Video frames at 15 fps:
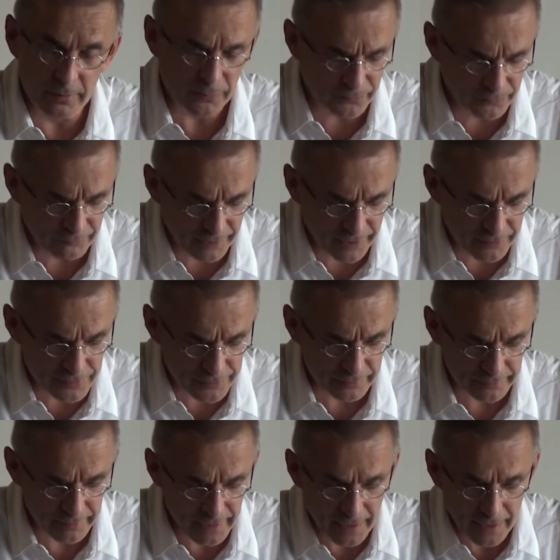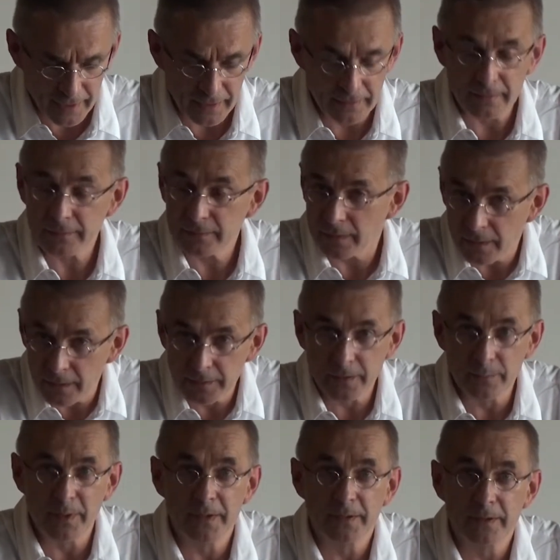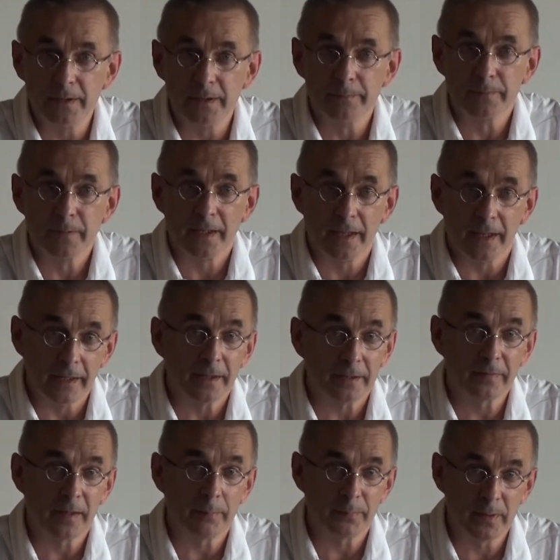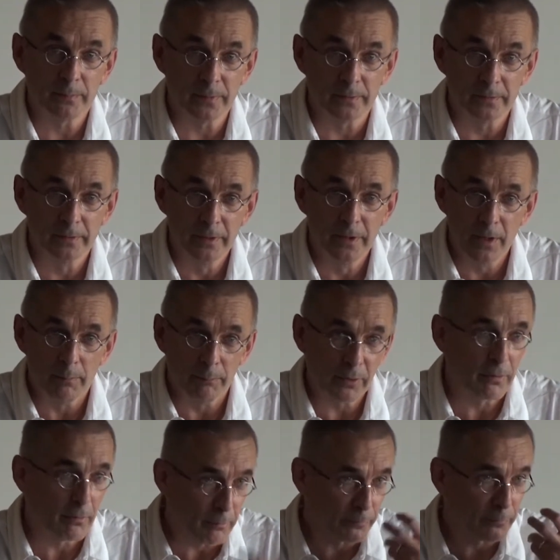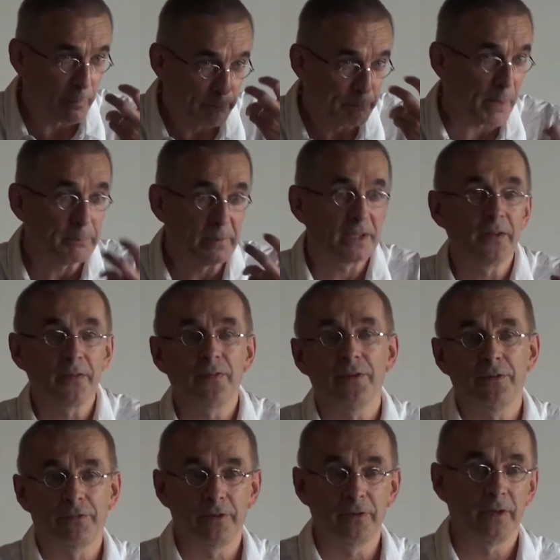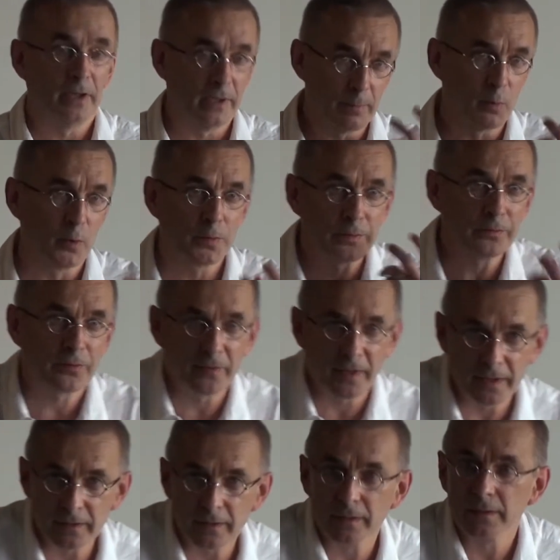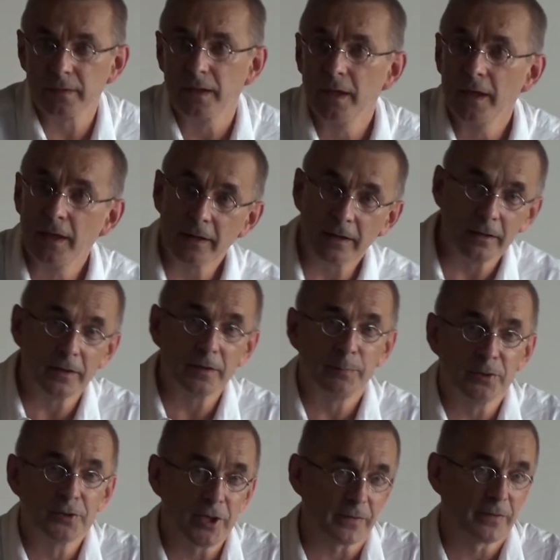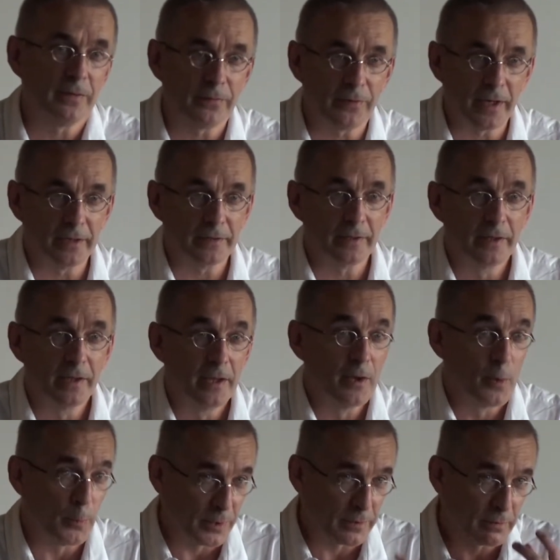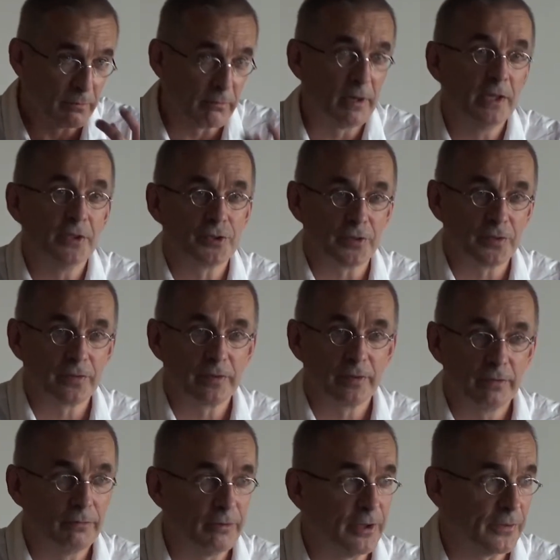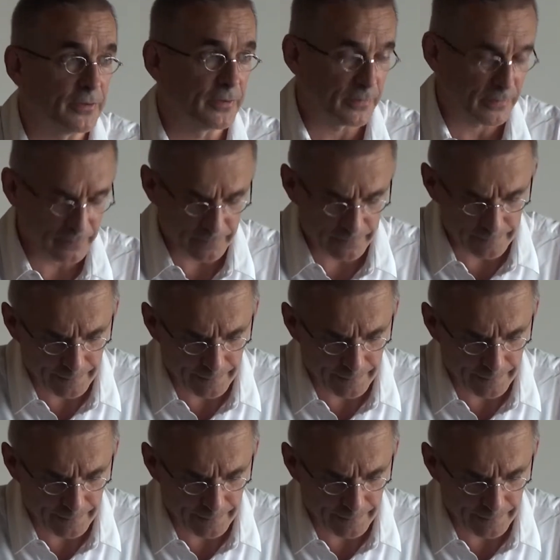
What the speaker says: strange, and ultimately unacceptable, because public decision in a modern state cannot be justified with religious reasons.